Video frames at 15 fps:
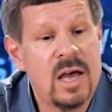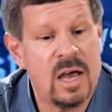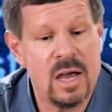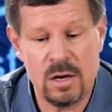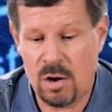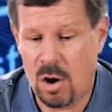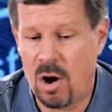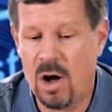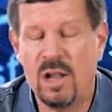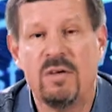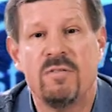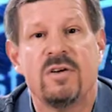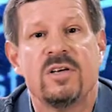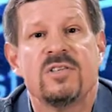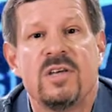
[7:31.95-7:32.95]
and all
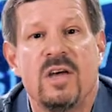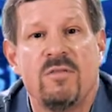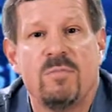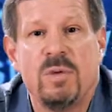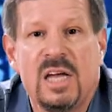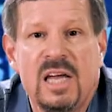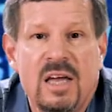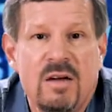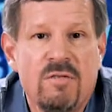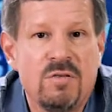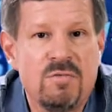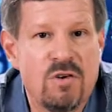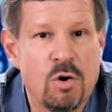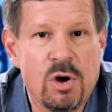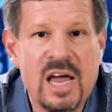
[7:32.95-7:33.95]
of us have been
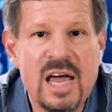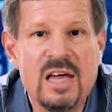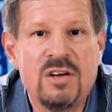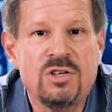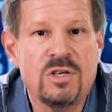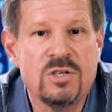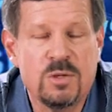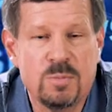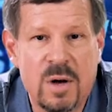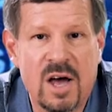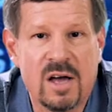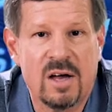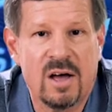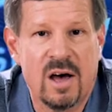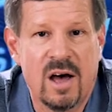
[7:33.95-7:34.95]
given vocations
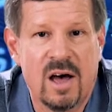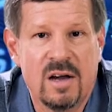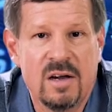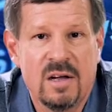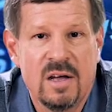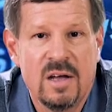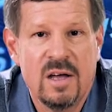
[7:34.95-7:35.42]
by God